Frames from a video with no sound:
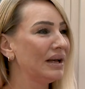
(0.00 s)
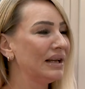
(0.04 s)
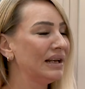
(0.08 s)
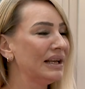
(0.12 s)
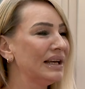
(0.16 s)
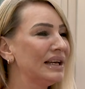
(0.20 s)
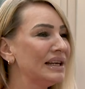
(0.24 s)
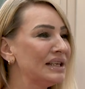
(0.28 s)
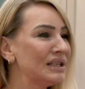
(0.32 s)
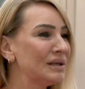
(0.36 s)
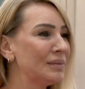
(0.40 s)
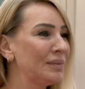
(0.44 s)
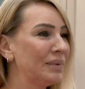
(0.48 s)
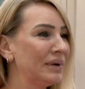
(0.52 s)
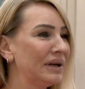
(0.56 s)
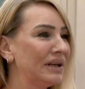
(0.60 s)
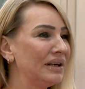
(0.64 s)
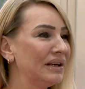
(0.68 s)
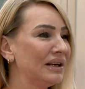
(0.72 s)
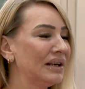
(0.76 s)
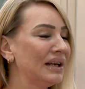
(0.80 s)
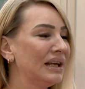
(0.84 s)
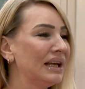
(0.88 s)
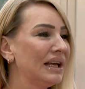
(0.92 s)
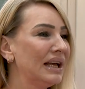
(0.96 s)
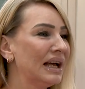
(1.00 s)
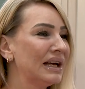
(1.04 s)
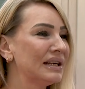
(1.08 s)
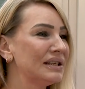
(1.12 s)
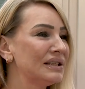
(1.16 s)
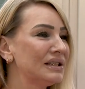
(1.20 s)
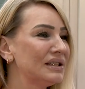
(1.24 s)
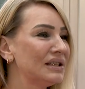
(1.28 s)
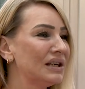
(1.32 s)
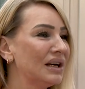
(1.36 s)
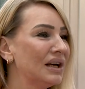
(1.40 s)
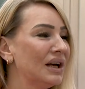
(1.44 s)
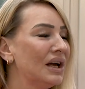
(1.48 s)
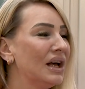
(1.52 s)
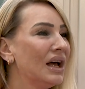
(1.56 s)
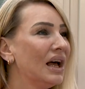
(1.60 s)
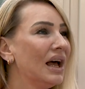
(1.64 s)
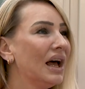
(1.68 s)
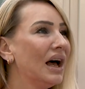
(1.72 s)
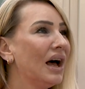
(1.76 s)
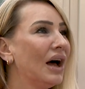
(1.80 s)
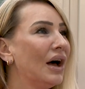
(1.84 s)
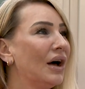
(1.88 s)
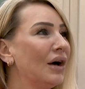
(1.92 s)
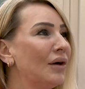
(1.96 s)
in his opinion, he has to
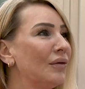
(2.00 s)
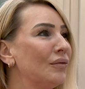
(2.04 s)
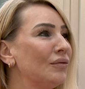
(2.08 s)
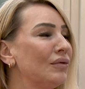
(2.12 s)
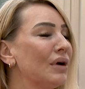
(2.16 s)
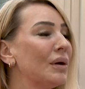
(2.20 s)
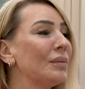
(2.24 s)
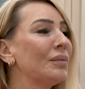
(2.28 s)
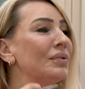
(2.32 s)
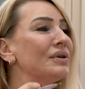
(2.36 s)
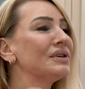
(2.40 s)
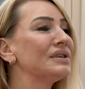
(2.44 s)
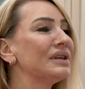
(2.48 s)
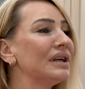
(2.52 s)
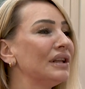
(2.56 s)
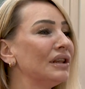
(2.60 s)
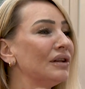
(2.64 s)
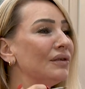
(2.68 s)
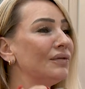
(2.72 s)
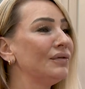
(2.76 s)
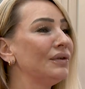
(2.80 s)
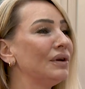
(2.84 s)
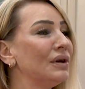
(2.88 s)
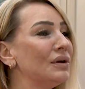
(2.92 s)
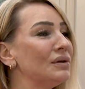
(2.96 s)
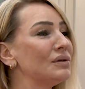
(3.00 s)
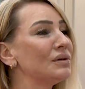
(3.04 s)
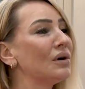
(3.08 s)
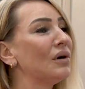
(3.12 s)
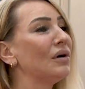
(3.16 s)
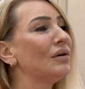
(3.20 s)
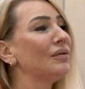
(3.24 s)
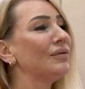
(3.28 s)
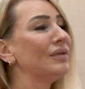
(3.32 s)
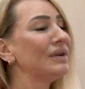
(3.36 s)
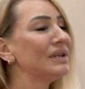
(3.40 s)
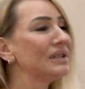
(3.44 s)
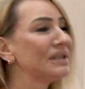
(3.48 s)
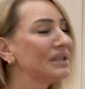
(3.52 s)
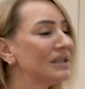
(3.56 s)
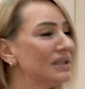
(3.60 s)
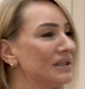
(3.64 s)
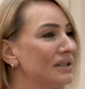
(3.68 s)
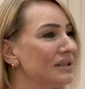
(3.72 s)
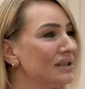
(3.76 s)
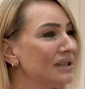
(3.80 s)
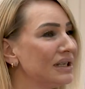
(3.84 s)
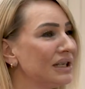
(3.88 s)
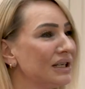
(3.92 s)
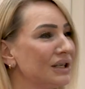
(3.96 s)
represent the views of his
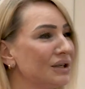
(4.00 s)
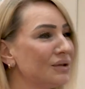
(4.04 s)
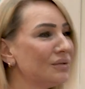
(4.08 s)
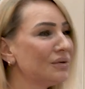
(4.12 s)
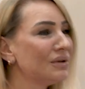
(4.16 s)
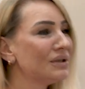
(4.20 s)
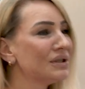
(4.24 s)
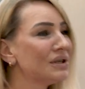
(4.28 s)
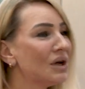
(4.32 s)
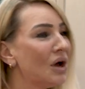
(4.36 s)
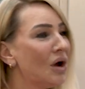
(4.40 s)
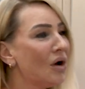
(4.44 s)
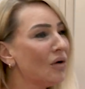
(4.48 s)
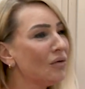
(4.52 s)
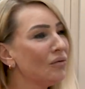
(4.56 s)
constituents